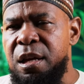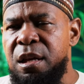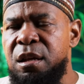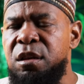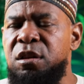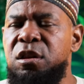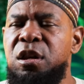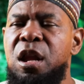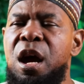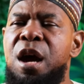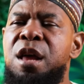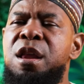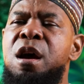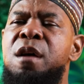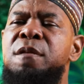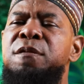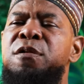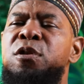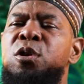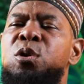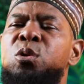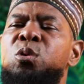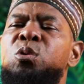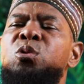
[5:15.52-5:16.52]
None
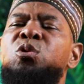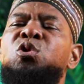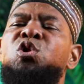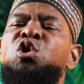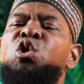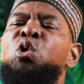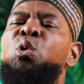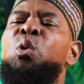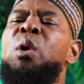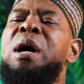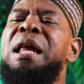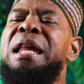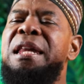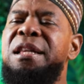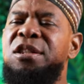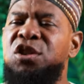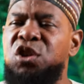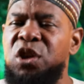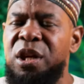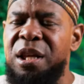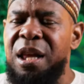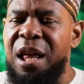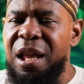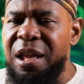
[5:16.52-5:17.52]
of you
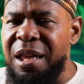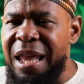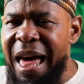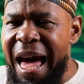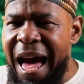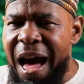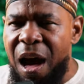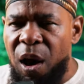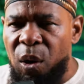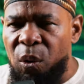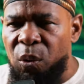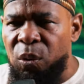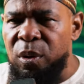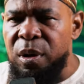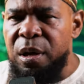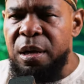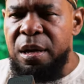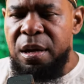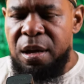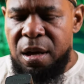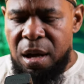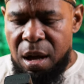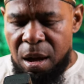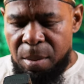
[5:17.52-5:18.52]
should allow
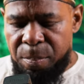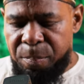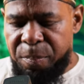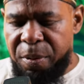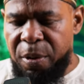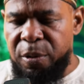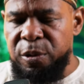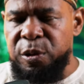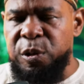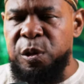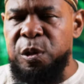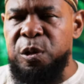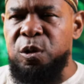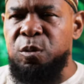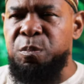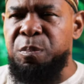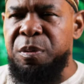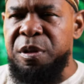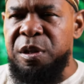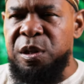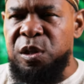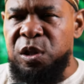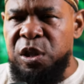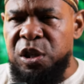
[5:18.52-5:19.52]
a person's
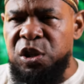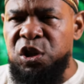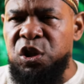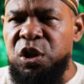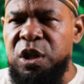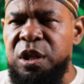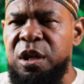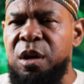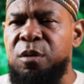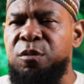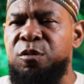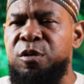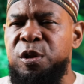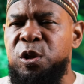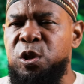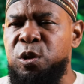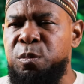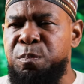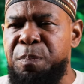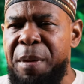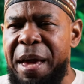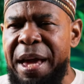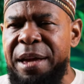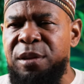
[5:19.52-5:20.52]
position of
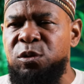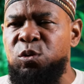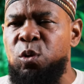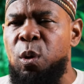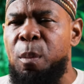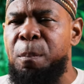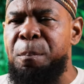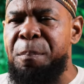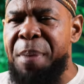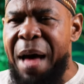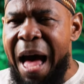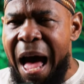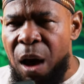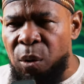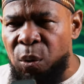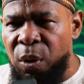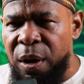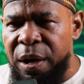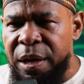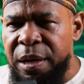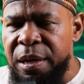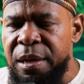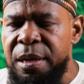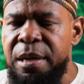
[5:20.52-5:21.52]
respect or
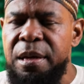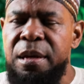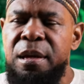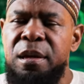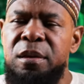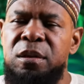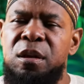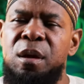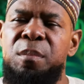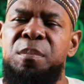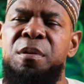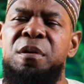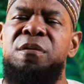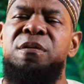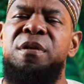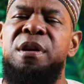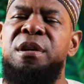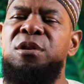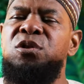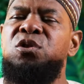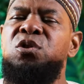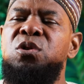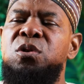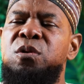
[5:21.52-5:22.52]
power to
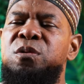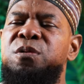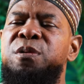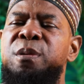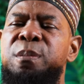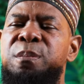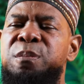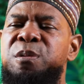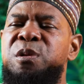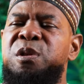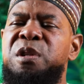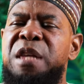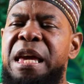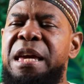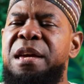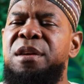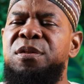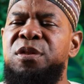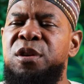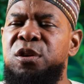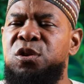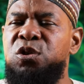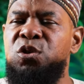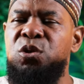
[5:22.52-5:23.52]
prevent you from
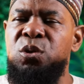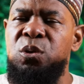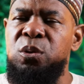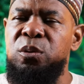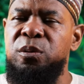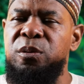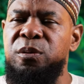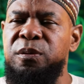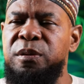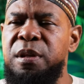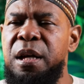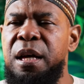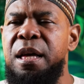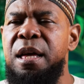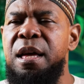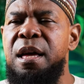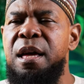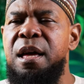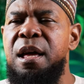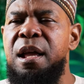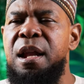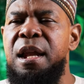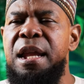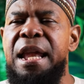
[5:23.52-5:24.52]
saying the truth.
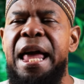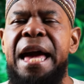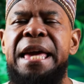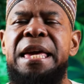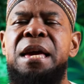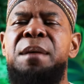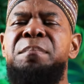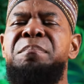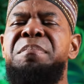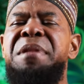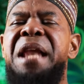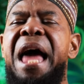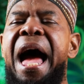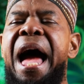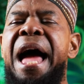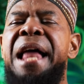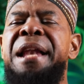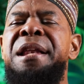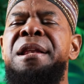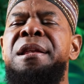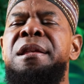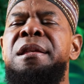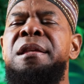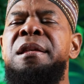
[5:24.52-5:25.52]
La
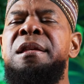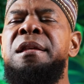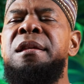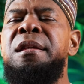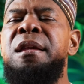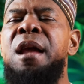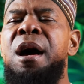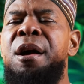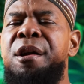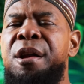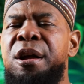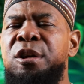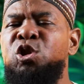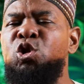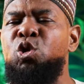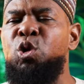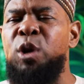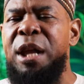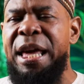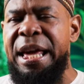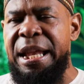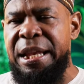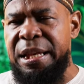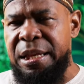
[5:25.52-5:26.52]
yamna'anna
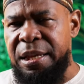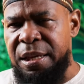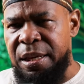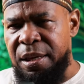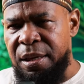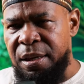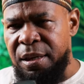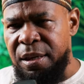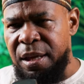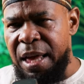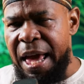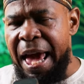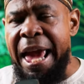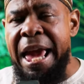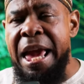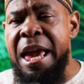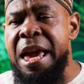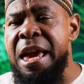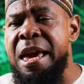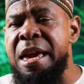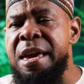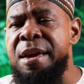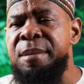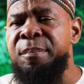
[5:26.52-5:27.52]
rajulan
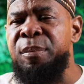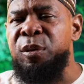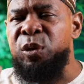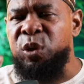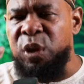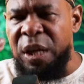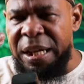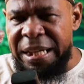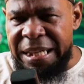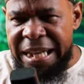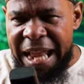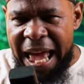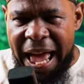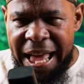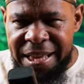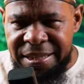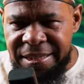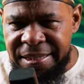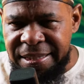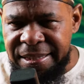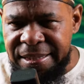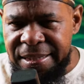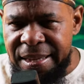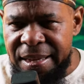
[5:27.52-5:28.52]
haybatan
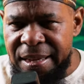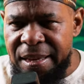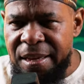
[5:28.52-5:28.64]
nas.